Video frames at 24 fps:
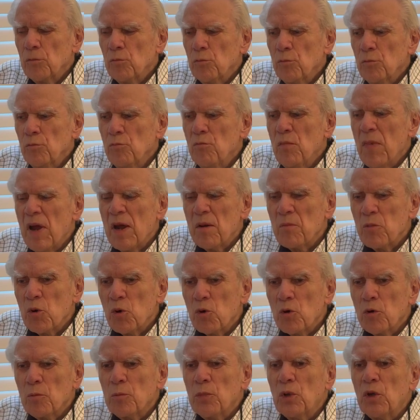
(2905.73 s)

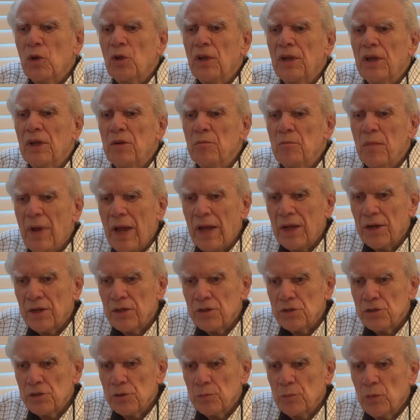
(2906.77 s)
memorable and
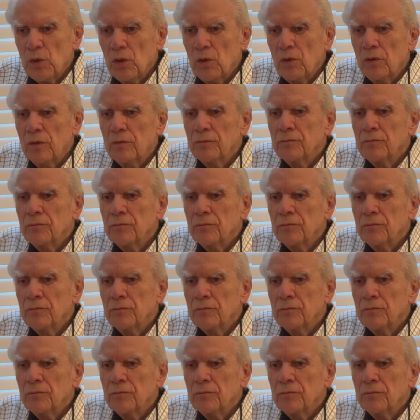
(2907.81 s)
manageable.